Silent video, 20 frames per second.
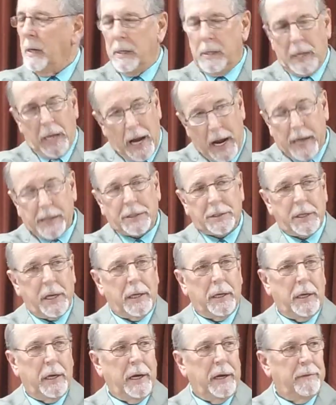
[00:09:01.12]
a nice set
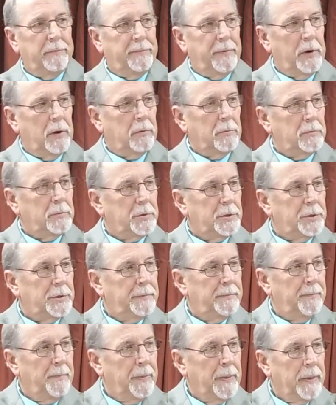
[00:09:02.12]
of
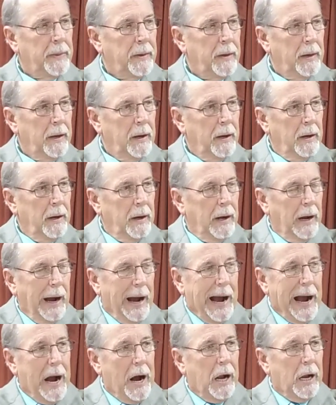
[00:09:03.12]
headphones.
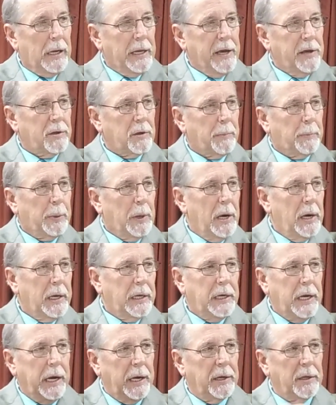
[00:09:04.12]
I'll either plug
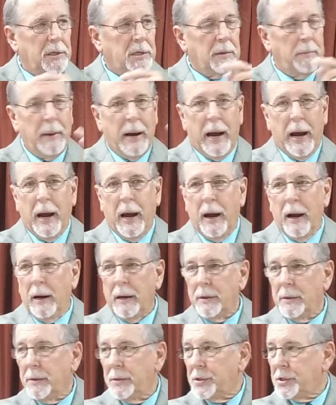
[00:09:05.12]
it into my
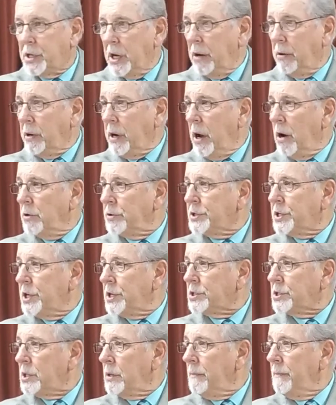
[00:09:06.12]
stereo
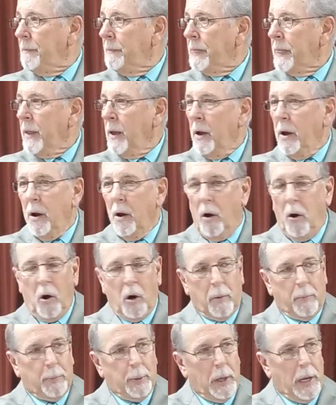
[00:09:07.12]
system
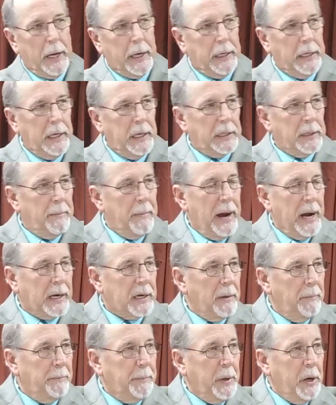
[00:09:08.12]
or plug it into my
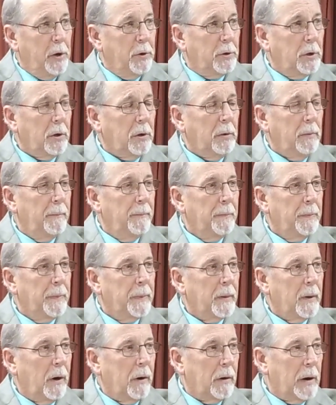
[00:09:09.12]
computer
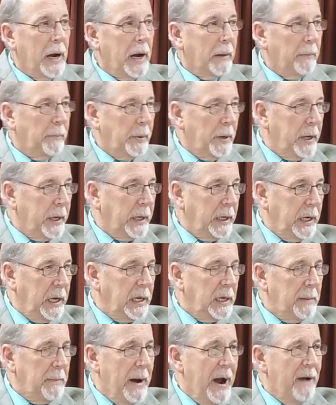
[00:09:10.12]
or I can plug it
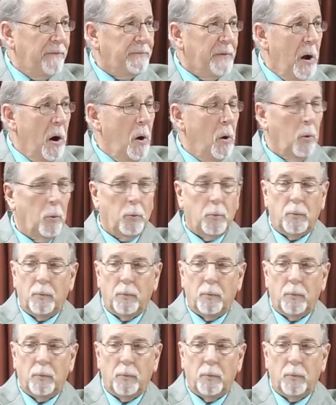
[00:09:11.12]
into my phone.